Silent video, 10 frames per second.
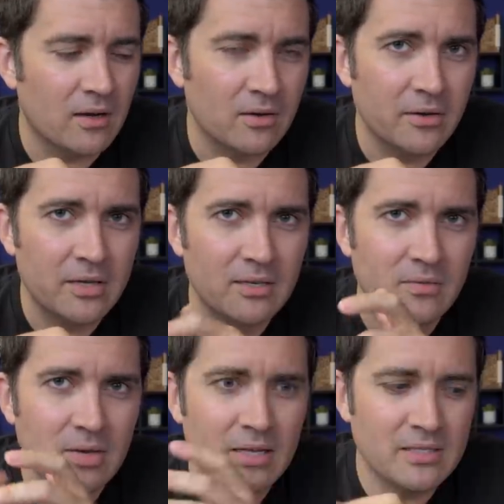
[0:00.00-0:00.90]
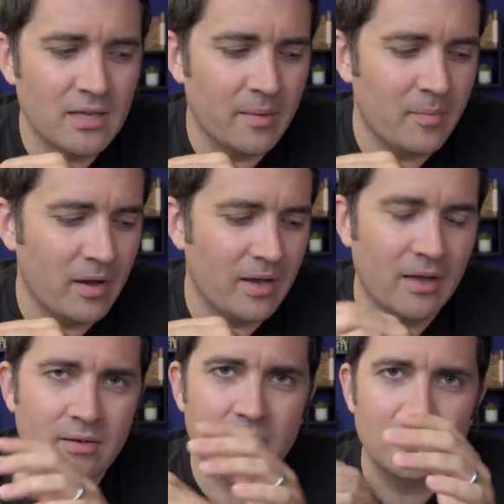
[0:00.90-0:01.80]
I'll go ahead and give you a heads up. I
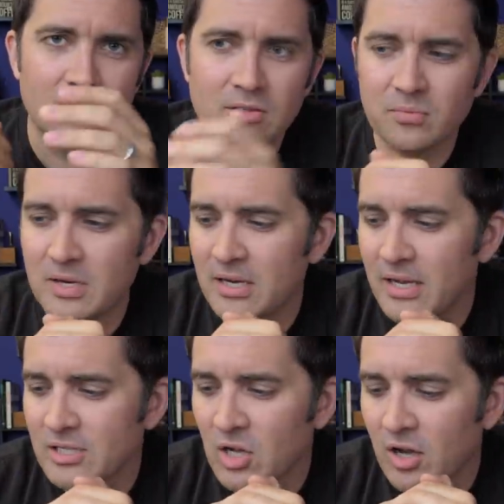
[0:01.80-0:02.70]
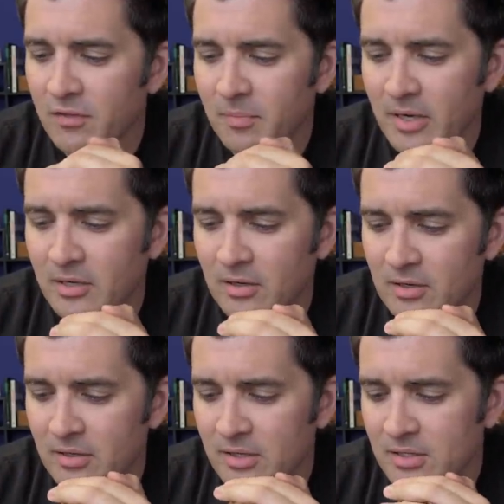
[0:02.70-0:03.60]
got three days off. My
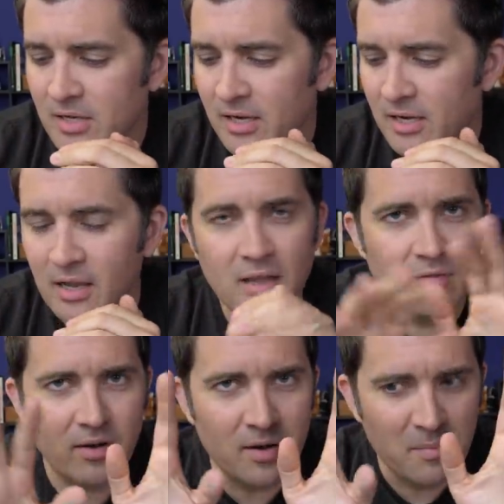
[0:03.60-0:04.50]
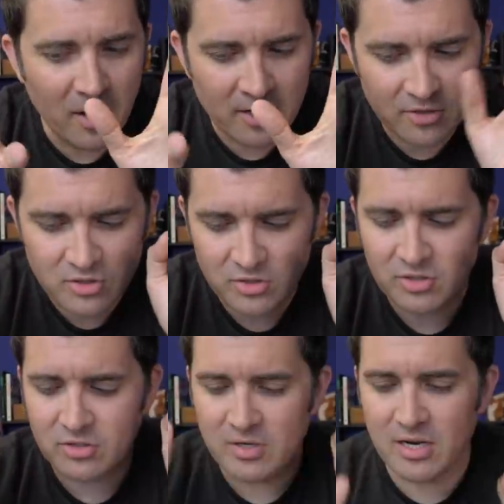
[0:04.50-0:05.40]
daughter is getting a very minor
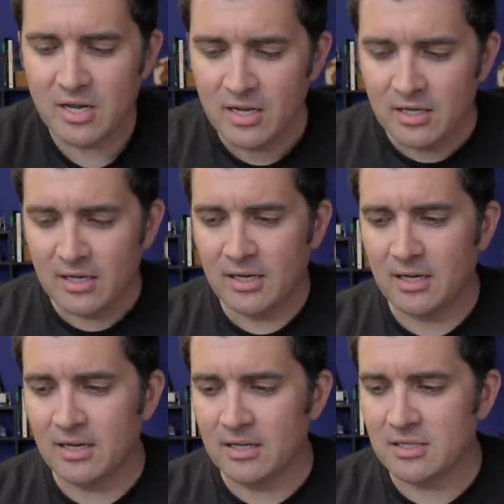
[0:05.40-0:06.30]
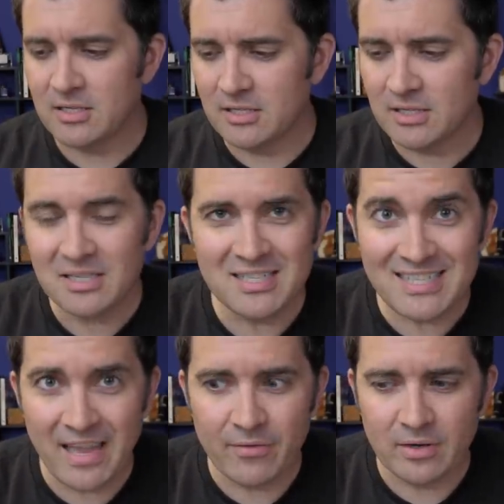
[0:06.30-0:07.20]
surgery. Uh, she is
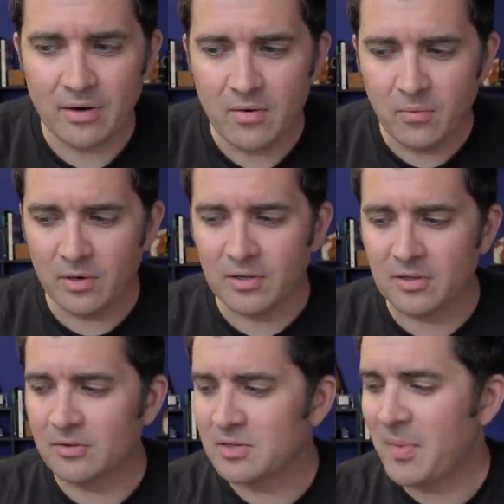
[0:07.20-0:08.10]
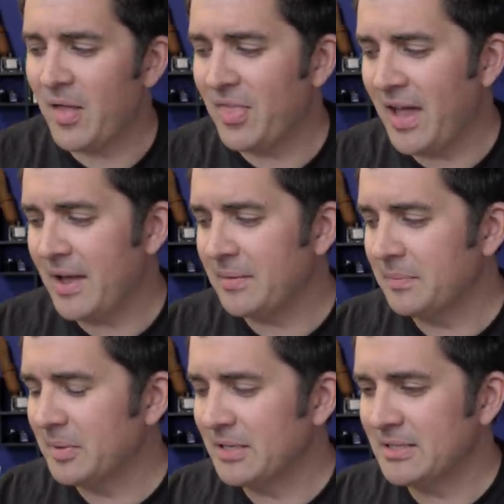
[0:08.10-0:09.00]
seven. We're a little nervous about that,
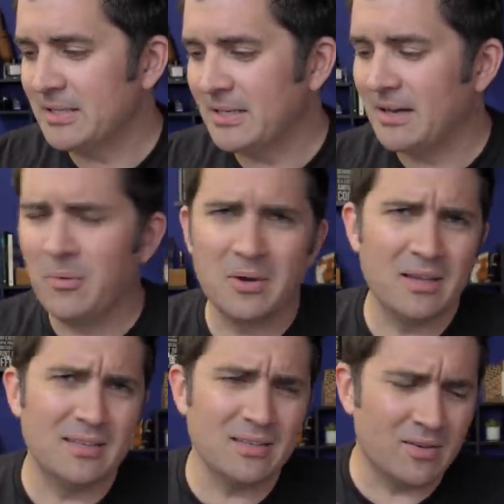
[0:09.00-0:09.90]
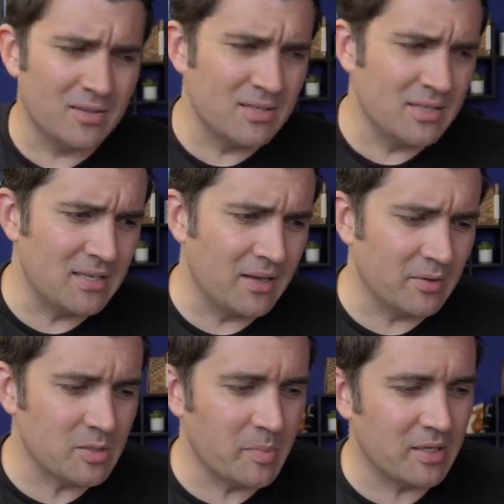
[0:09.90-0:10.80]
but uh, I won't get into all the
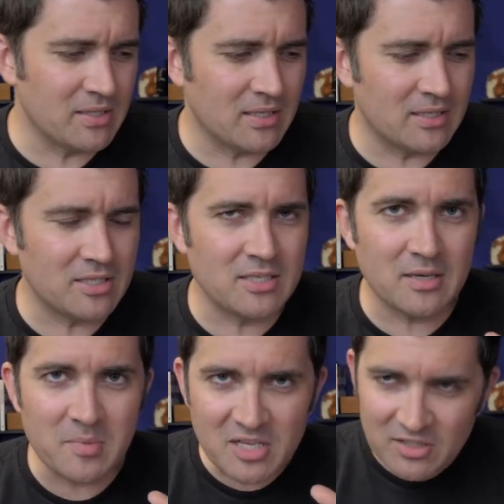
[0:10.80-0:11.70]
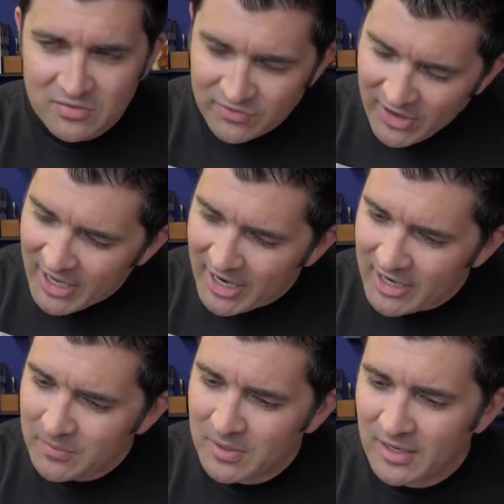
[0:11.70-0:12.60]
details, but uh, she's going to be just
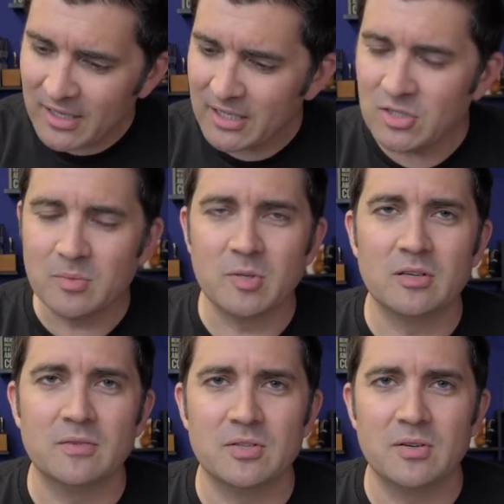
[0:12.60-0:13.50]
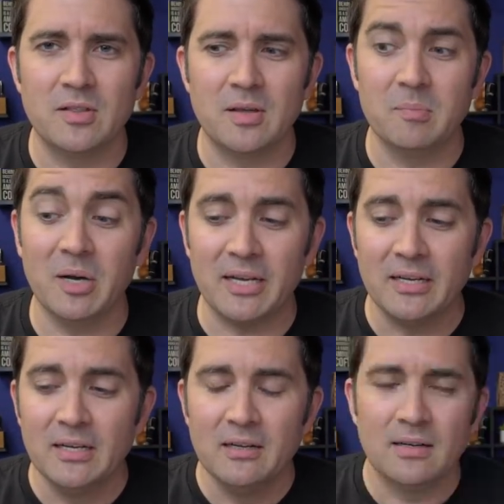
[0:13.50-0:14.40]
fine. We're not like super nervous or anything, but
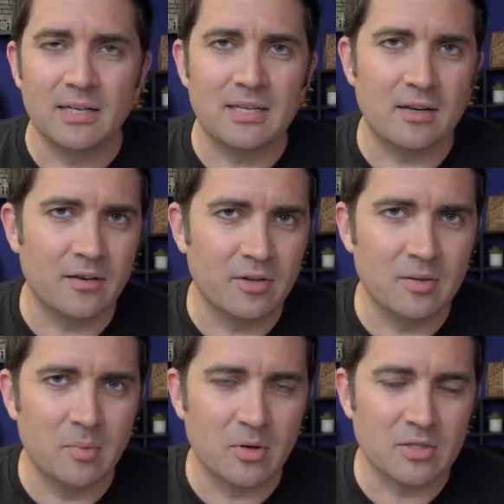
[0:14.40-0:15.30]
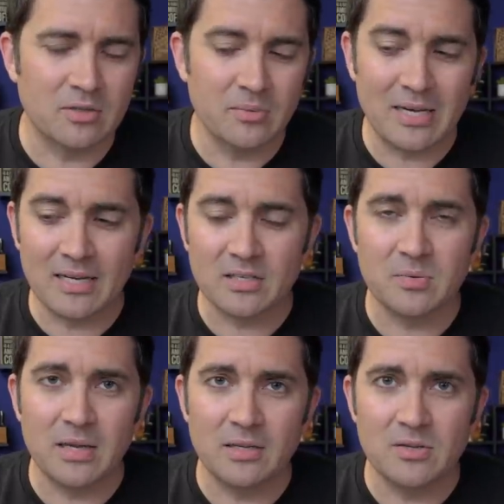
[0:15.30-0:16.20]
I'm going to take off a good portion of the week next
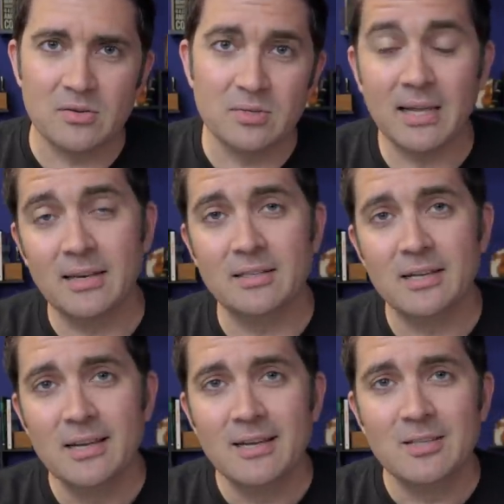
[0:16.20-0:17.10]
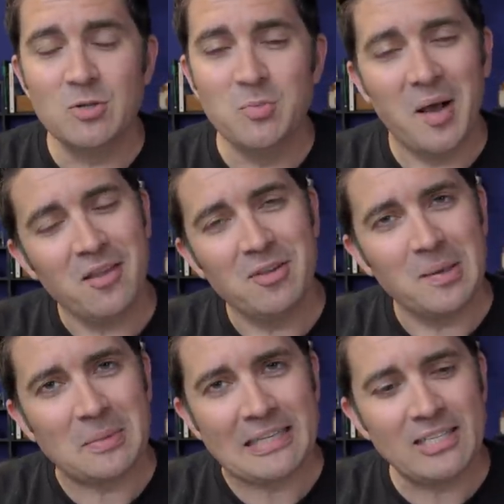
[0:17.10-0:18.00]
week to tend to my
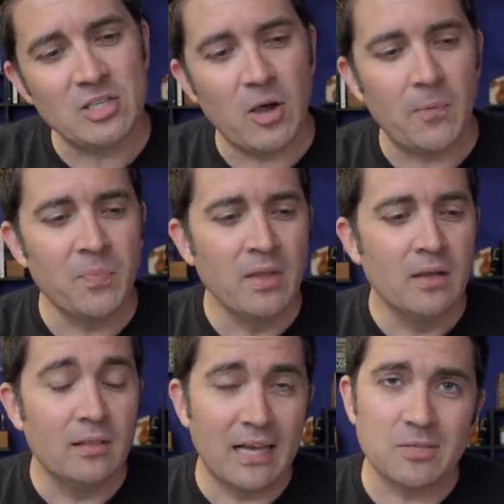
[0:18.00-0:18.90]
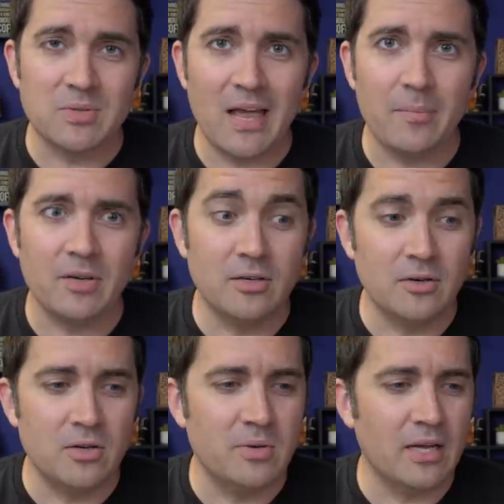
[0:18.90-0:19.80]
family. So that's what's happening. No
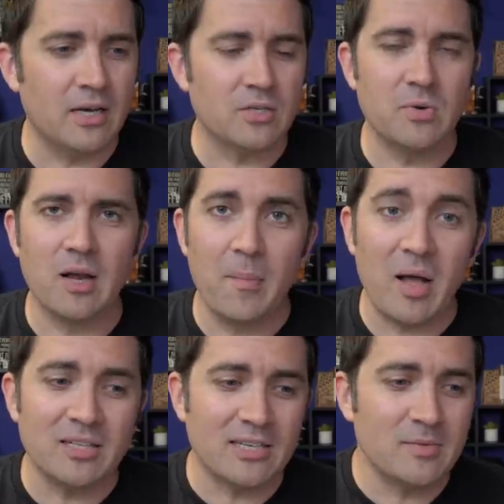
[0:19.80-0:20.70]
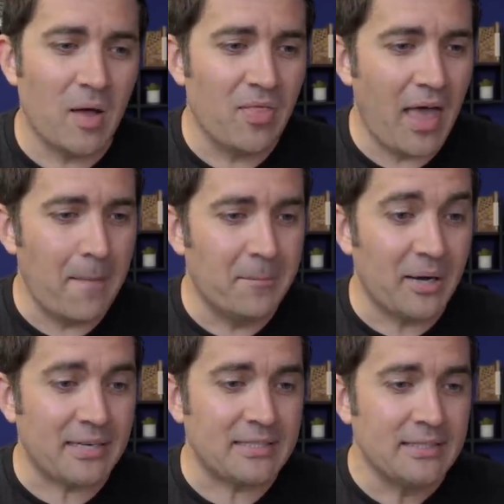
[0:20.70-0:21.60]
Q and A next week. I apologize about that,
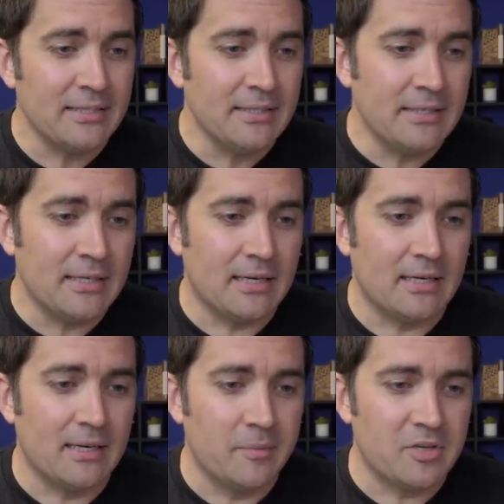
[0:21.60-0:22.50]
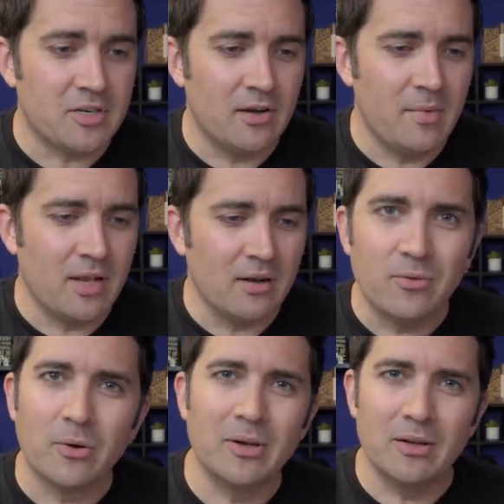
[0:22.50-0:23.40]
but uh, I'm going to try and make it up
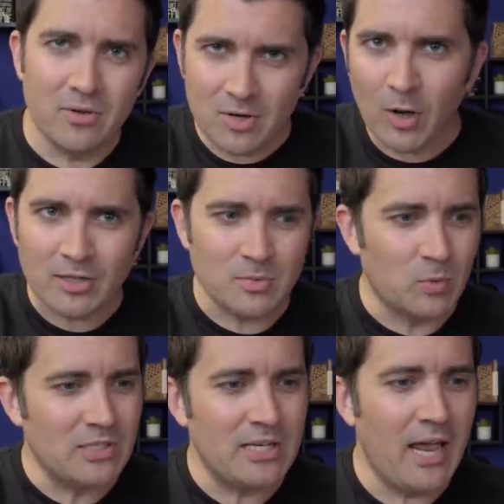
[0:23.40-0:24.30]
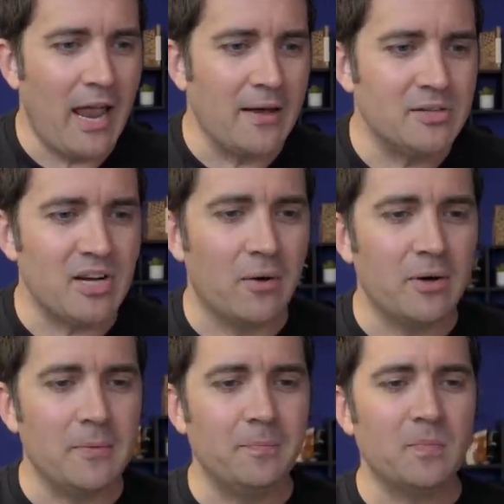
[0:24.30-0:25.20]
for you and give you an awesome one today, shall
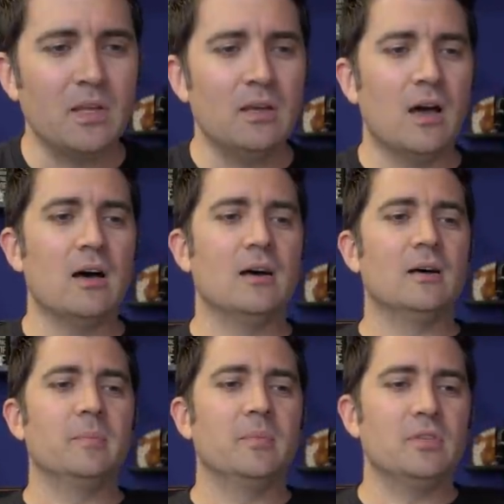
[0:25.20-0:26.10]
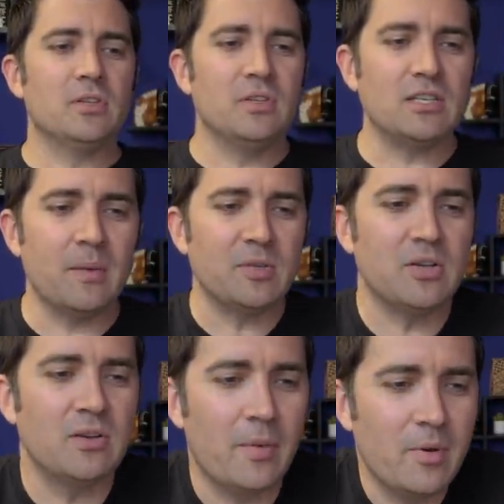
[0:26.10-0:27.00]
we? Um, so this
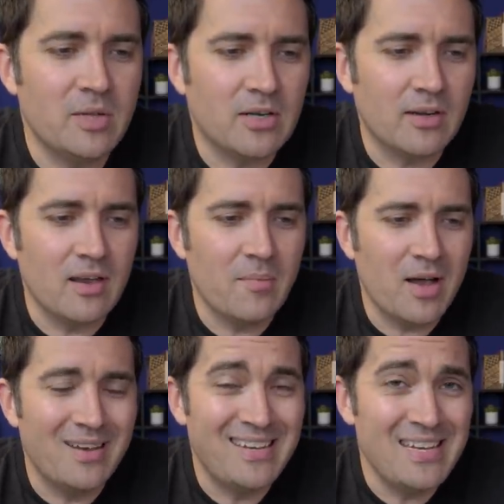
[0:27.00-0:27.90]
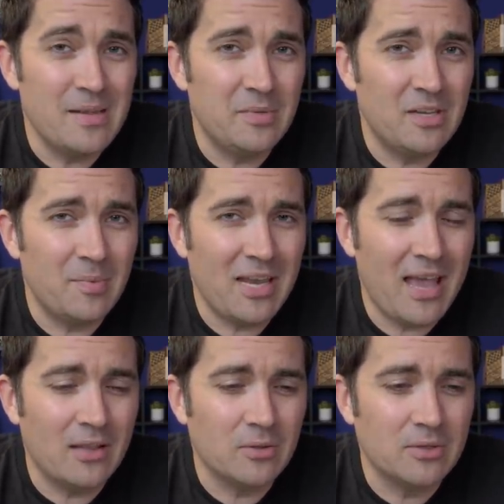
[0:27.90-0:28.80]
episode, I'm going to be talking about nib tipping
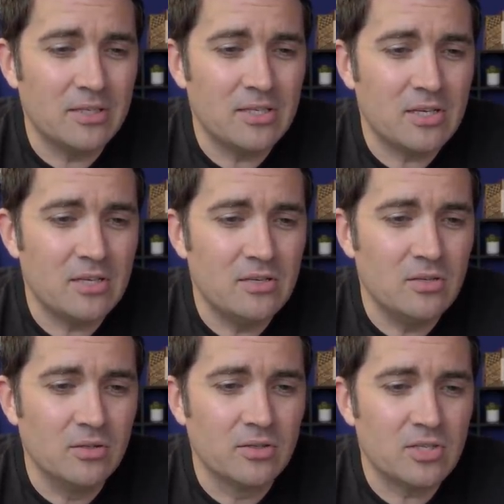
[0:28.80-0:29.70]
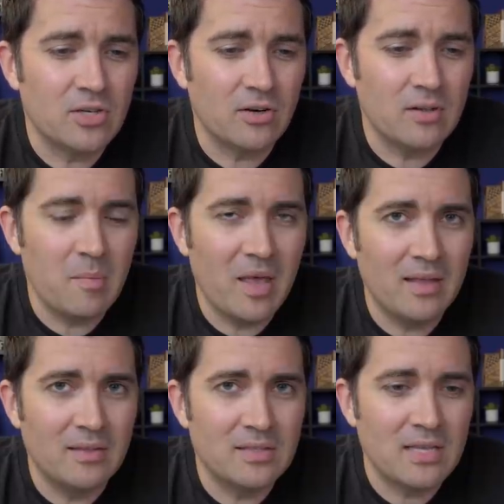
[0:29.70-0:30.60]
alloys, Noodler's Charlie
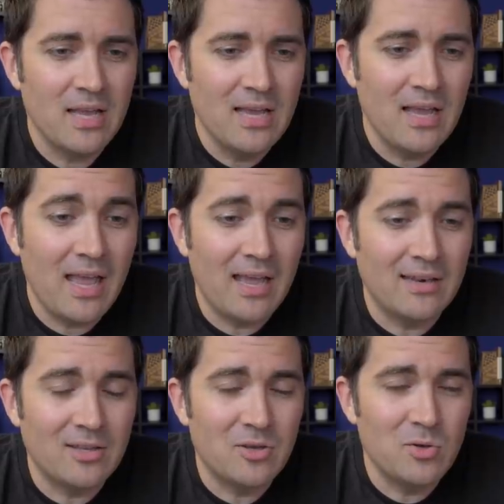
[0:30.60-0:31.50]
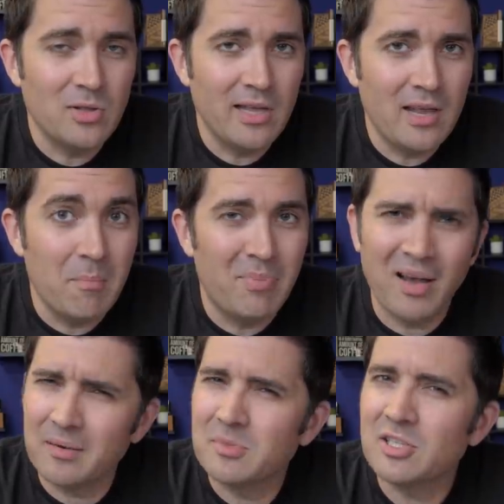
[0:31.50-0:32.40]
pens, and the Goulet
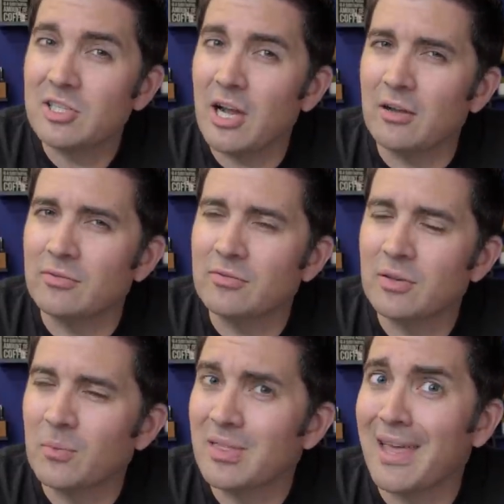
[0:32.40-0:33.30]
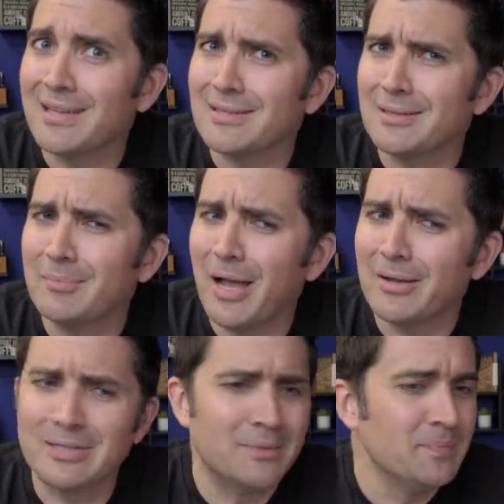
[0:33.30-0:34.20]
bottom shelf and what that's all
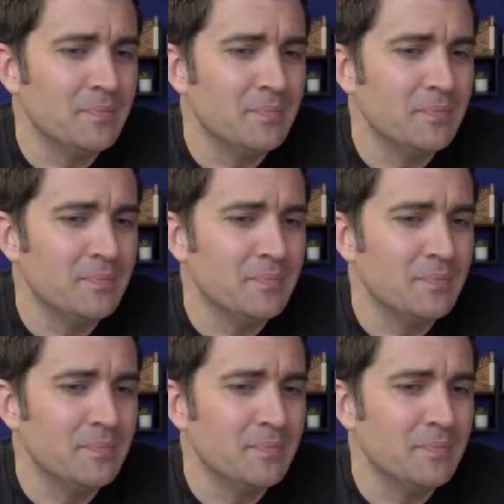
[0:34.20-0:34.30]
about.